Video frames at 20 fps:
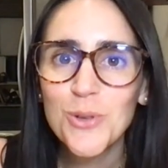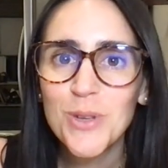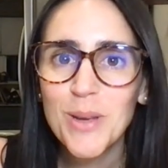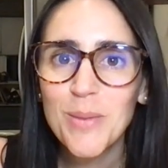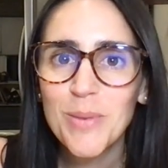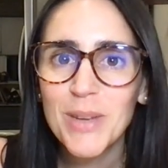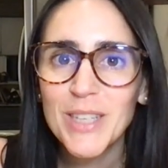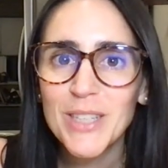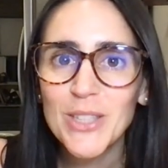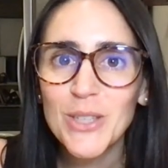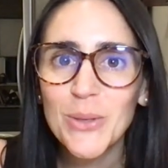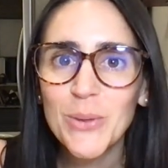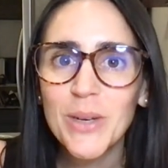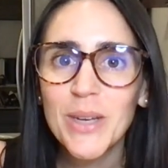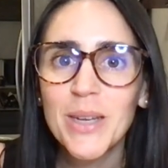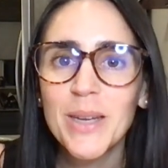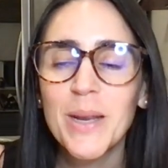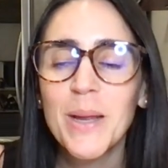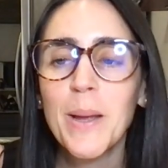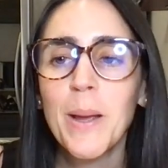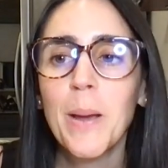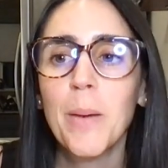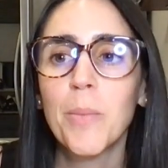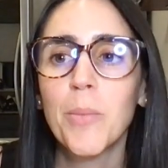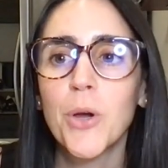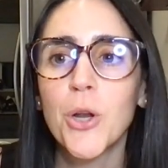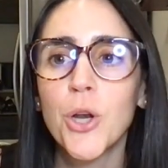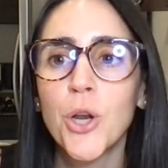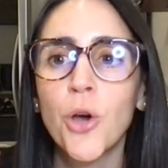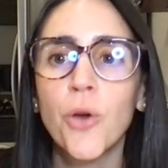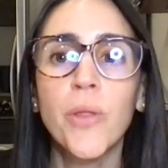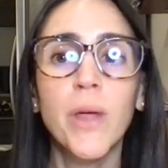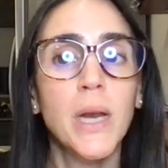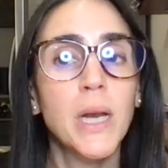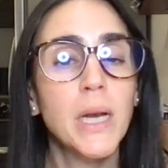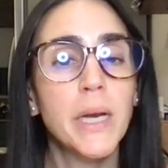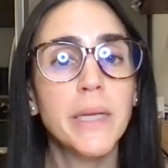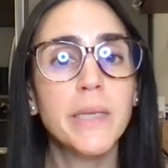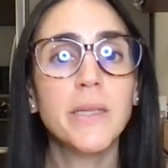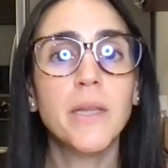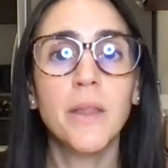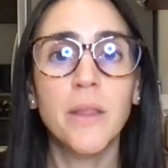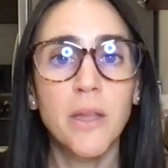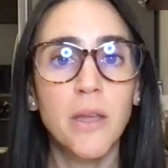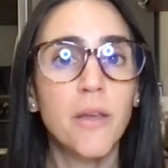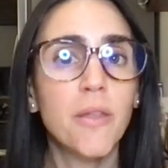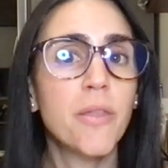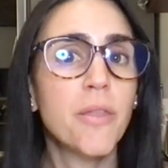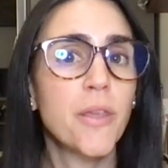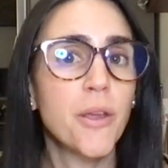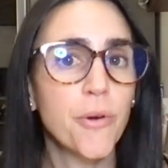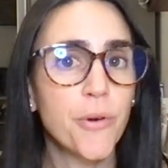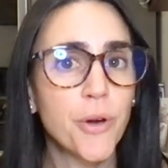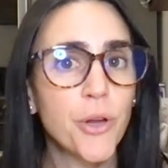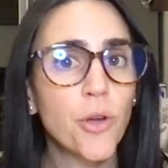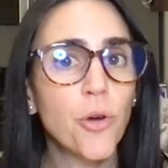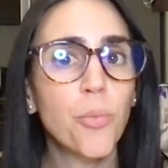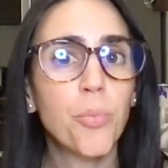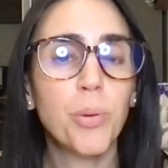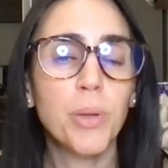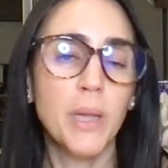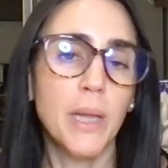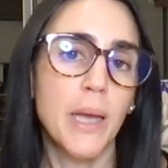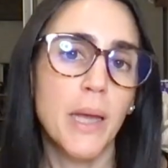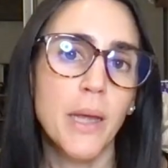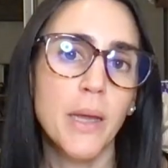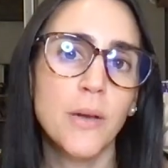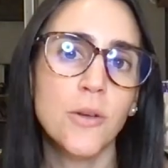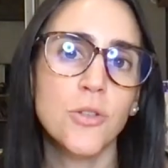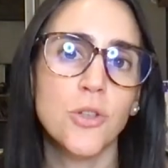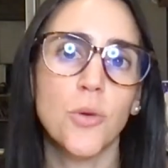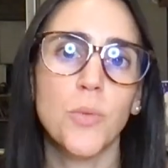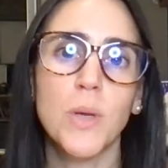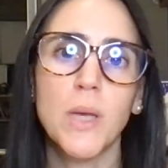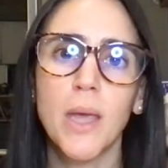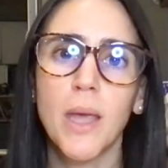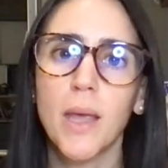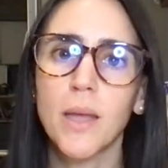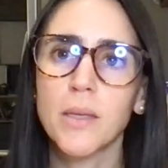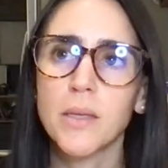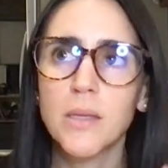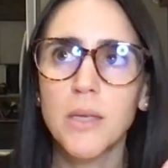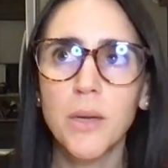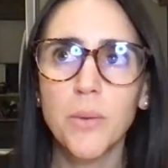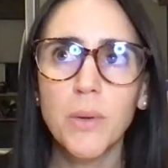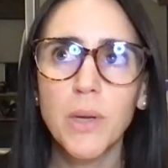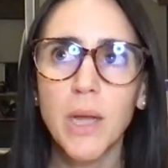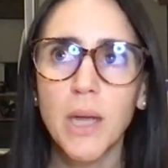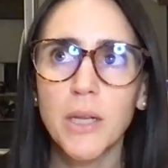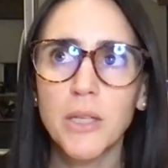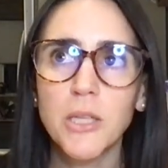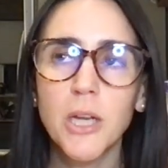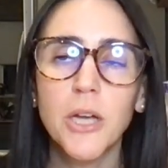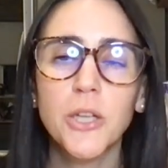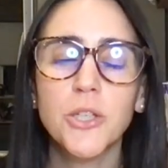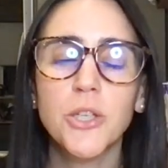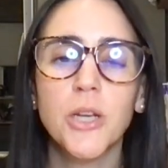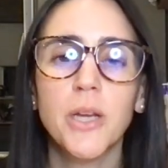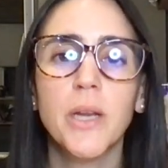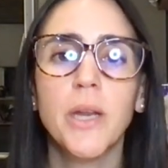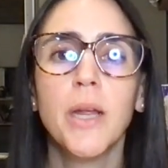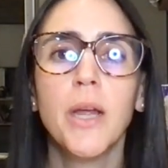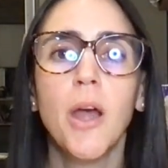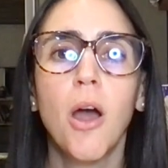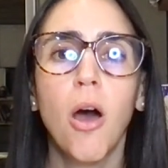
deep into it, but know that it is in the ethereal plane. So we can't see it, we can't touch it.